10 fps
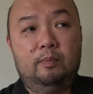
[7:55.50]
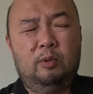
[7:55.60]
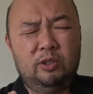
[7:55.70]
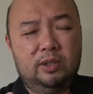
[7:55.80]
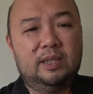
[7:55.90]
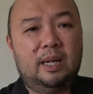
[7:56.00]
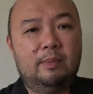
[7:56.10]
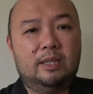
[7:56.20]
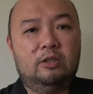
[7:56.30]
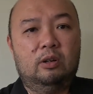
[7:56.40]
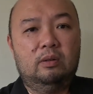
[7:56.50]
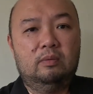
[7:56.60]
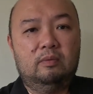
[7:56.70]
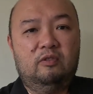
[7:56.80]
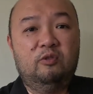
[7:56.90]
most of the time it's
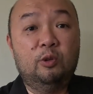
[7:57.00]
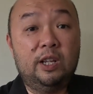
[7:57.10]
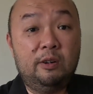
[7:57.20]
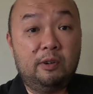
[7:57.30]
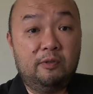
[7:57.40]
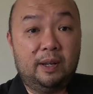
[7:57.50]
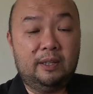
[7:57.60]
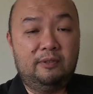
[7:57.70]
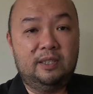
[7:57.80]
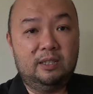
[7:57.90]
not fully reflective.